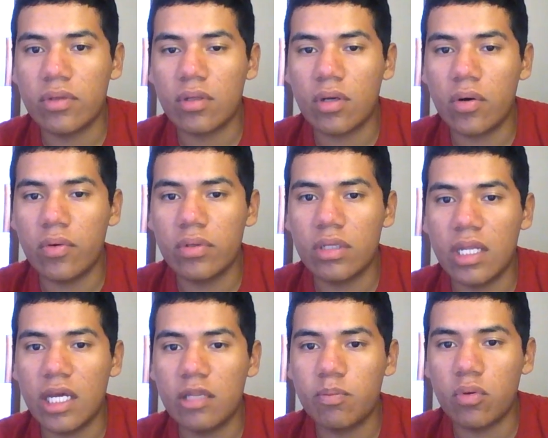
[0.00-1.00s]
cause
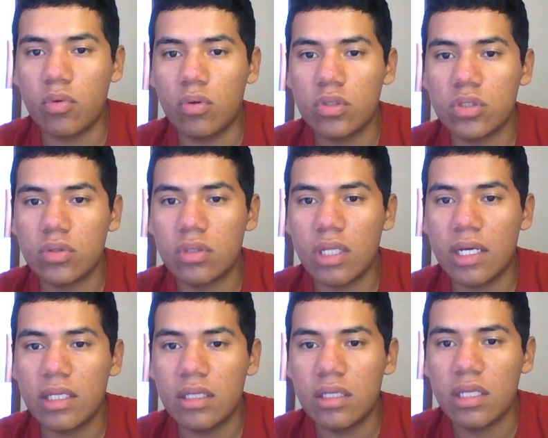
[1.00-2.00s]
less production
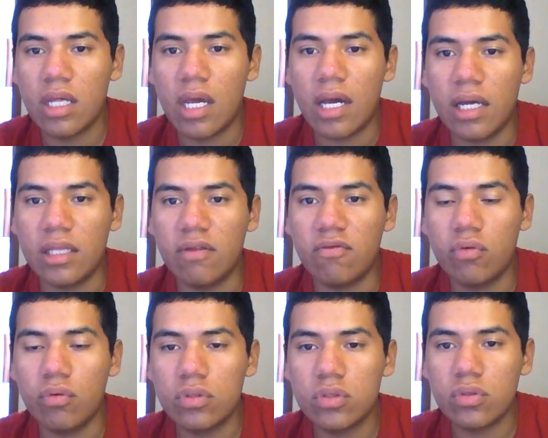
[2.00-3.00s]
lands, and in
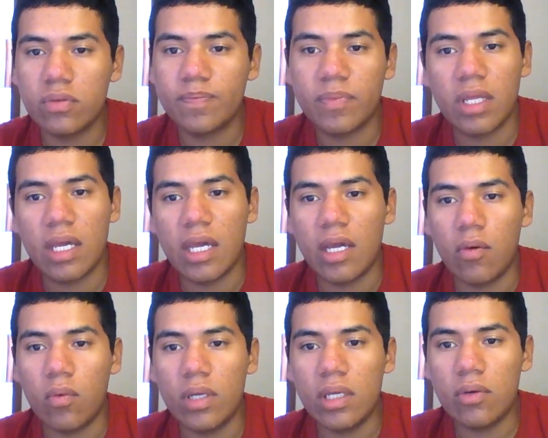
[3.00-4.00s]
future
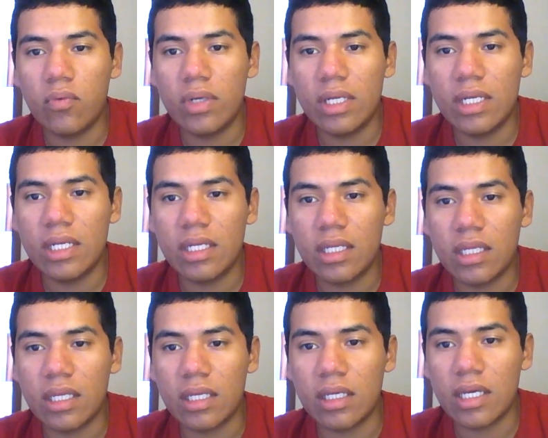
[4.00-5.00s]
we will
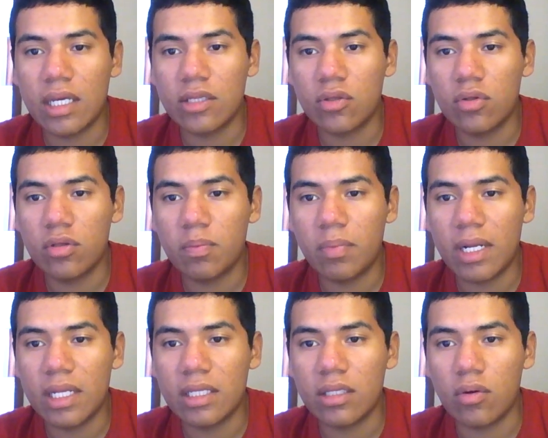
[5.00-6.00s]
cannot
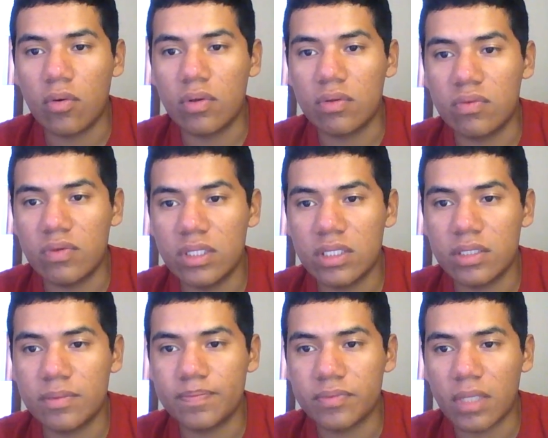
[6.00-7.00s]
plant other trees,
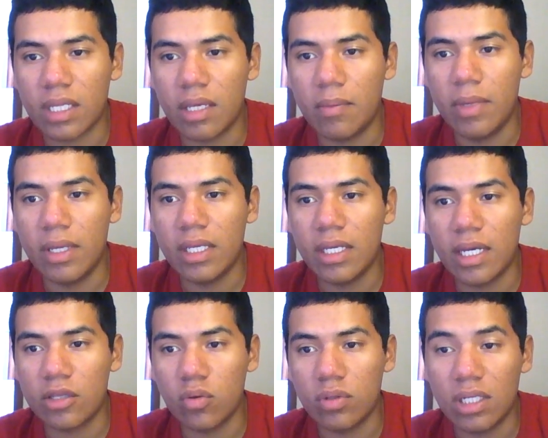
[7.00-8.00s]
making a
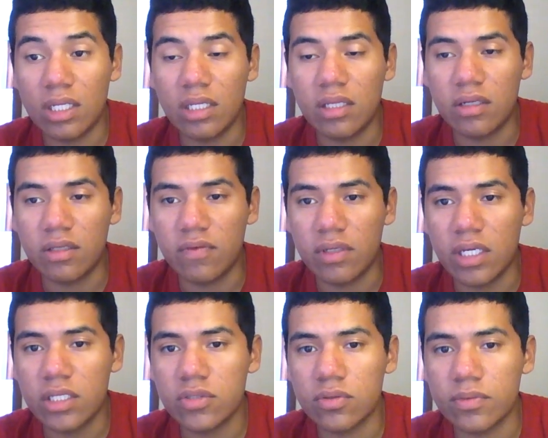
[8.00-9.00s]
total
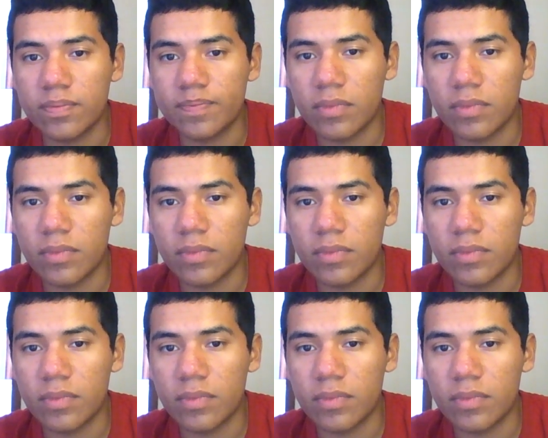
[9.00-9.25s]
desertification.